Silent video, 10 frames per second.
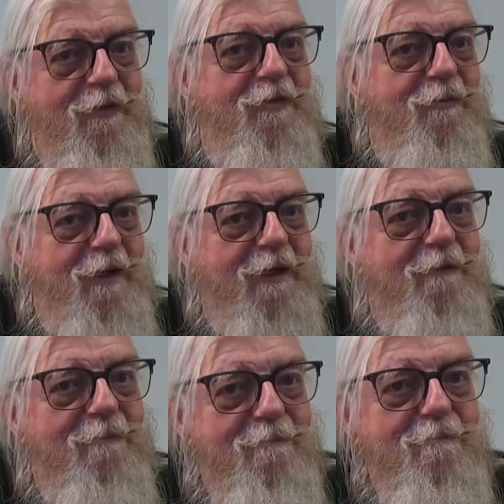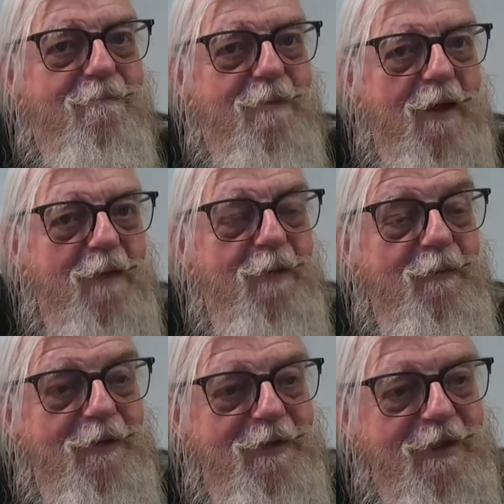wasn't bad. I
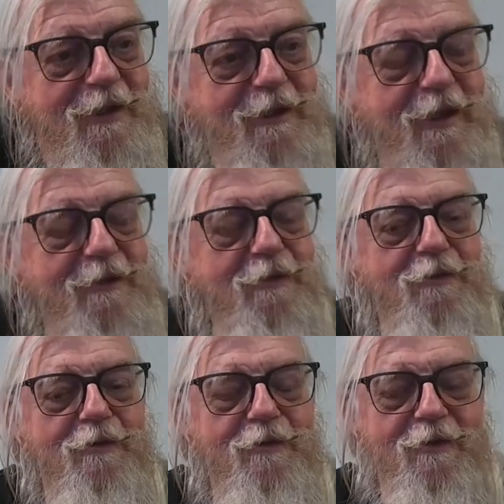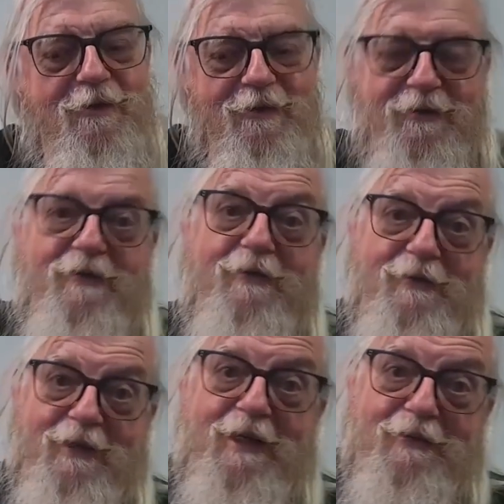remember at the end you had to do certain
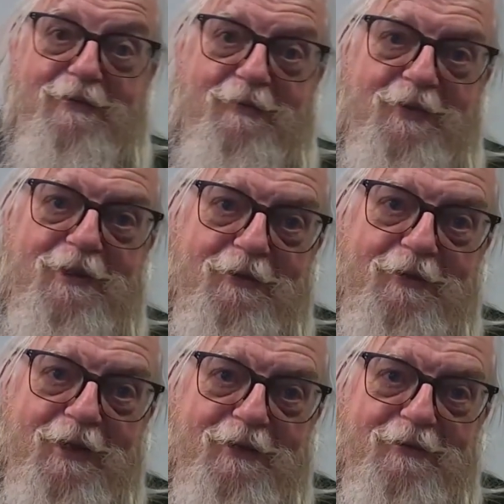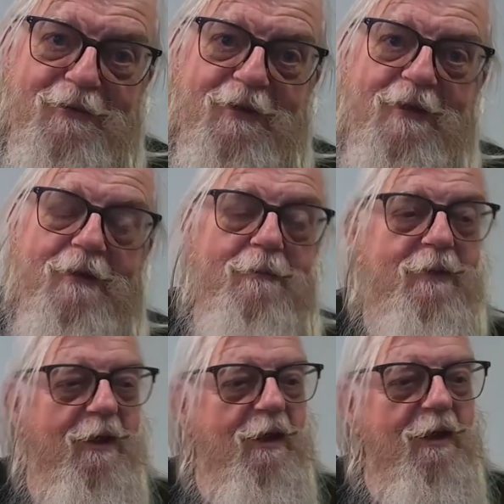tests, physical tests,
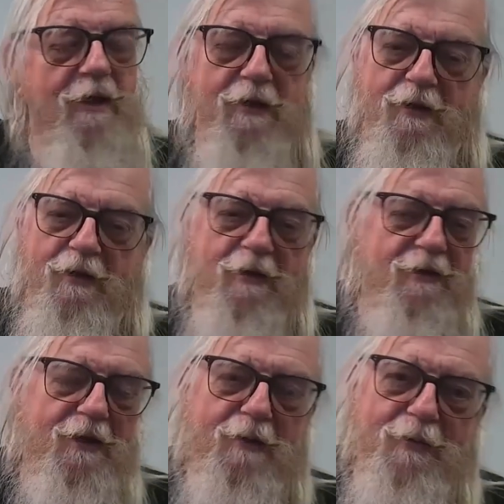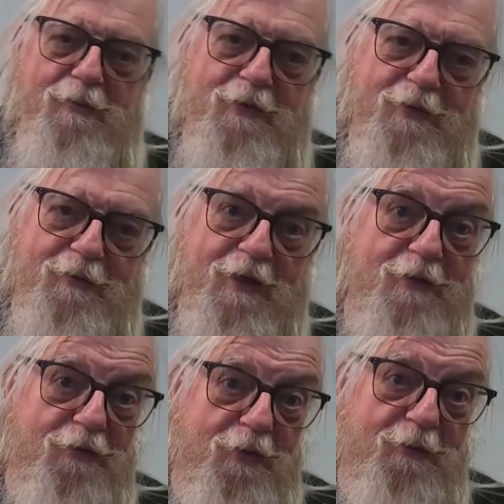I had a hard time with push-ups. I had
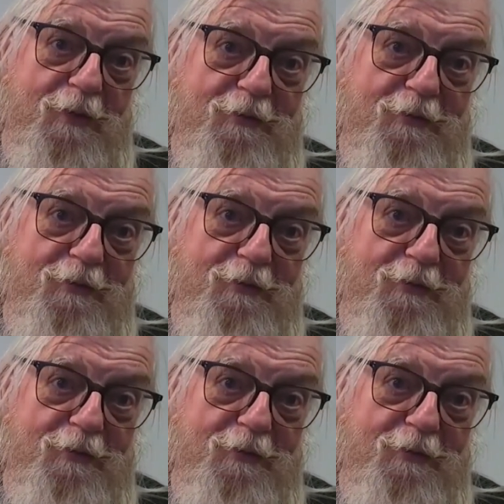to do so many